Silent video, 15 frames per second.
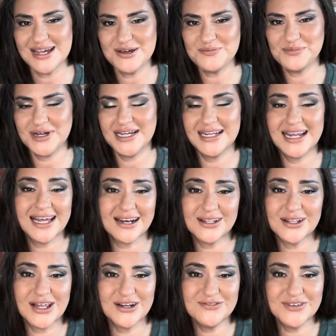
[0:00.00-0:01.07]
But I had a
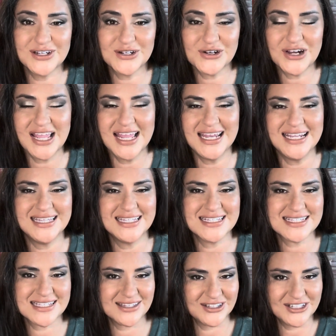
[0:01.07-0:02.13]
lot of fun creating
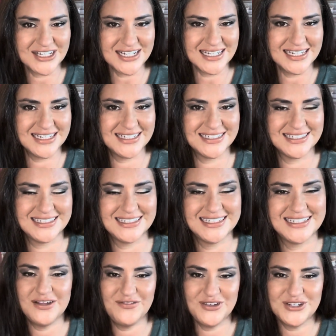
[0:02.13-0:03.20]
this look.
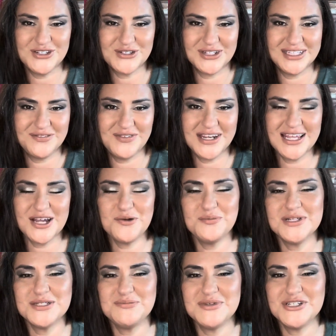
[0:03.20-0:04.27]
If you enjoyed the video,
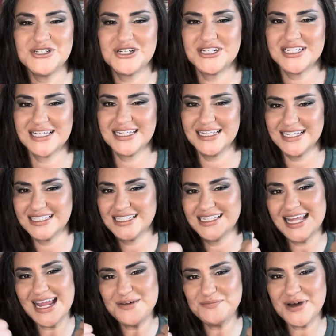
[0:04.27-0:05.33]
please be sure to click the
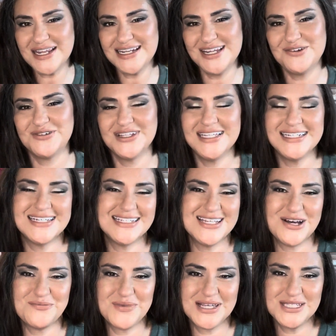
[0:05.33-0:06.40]
like button. It really does
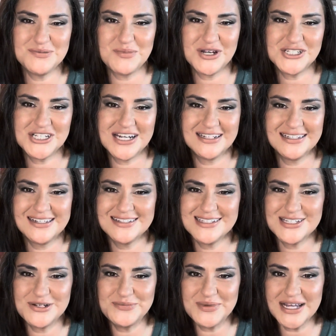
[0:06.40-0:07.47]
help my small channel out
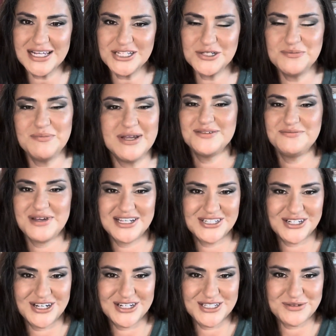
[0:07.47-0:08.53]
so much. Make, make
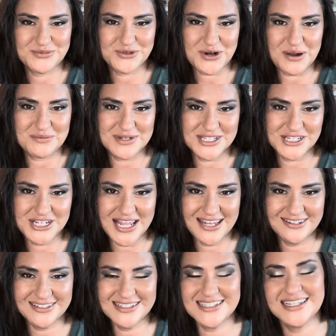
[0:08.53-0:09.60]
sure you're subscribed to the
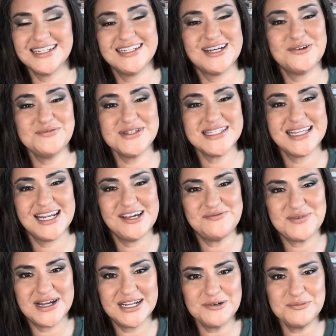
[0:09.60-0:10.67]
channel so you don't miss any of
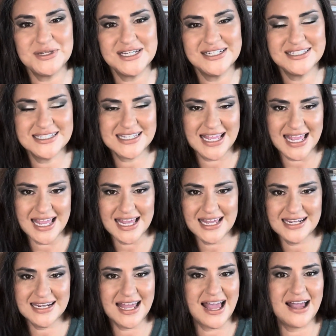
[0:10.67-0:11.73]
my uploads,
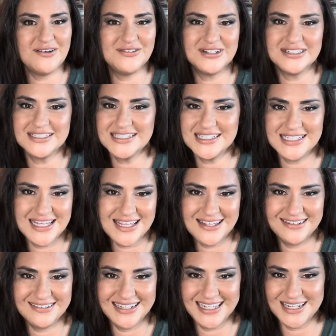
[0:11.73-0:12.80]
and I will see
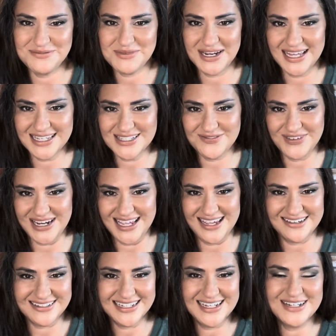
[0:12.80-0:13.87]
you in my next
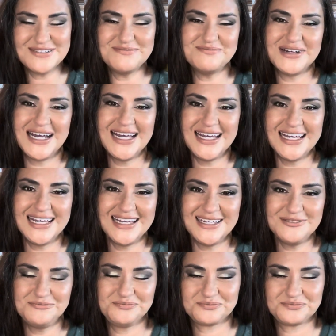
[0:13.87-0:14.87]
video. Bye.